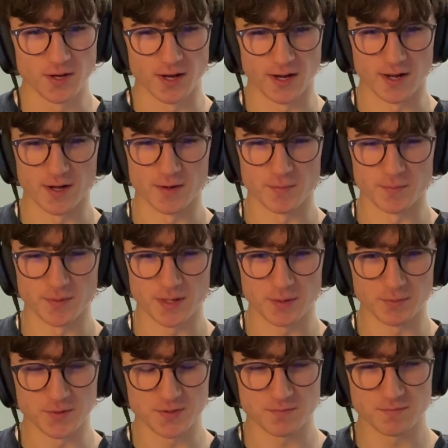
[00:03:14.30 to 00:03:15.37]

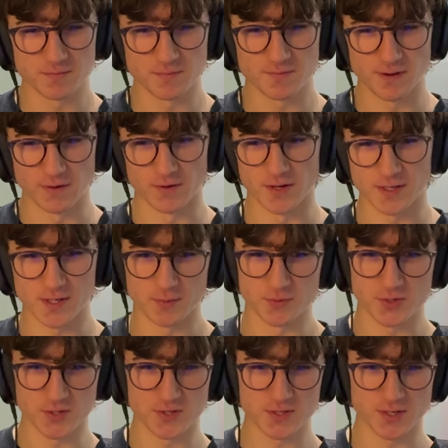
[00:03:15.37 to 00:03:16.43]
It felt like it
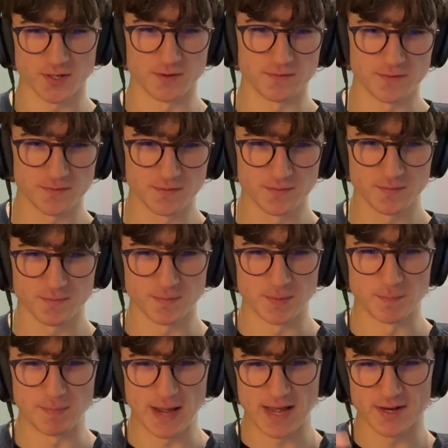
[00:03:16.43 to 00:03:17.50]
was just kind of
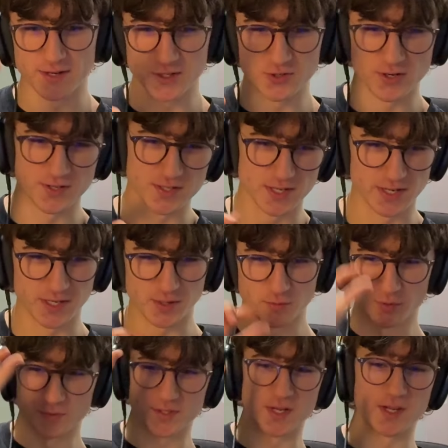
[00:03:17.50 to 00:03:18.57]
badly translating
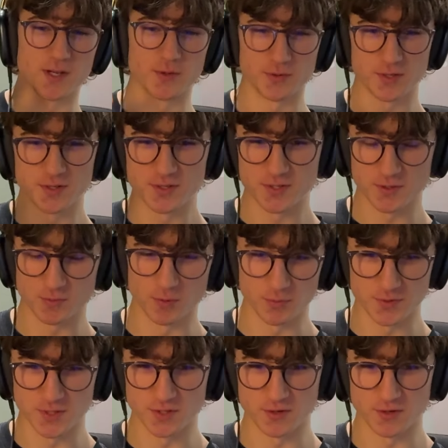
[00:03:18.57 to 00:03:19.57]
what was in Gilded to what was in the